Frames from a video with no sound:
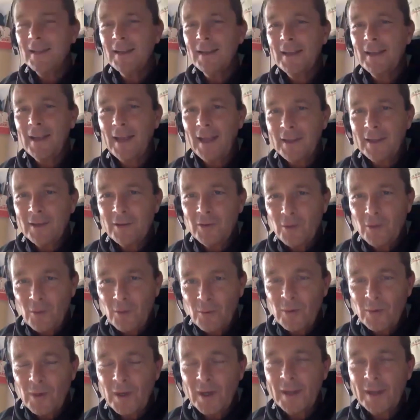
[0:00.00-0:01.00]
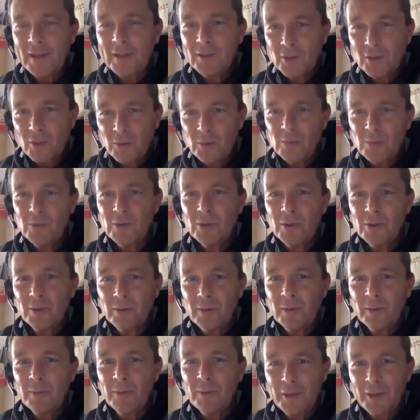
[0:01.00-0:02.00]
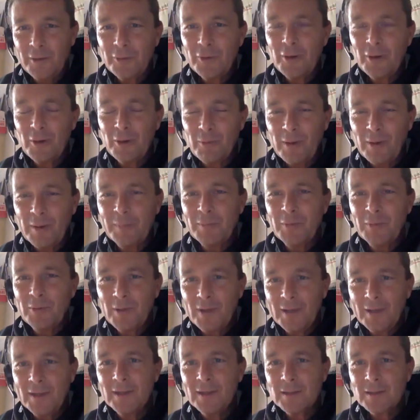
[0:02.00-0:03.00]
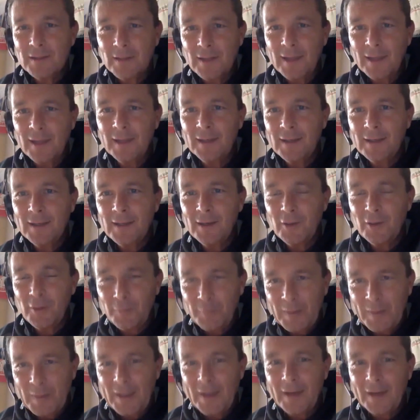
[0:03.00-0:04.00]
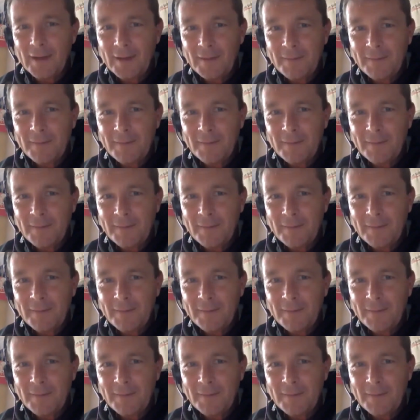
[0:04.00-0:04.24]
I know, and I told you that when you grow up, you'd understand it a lot better.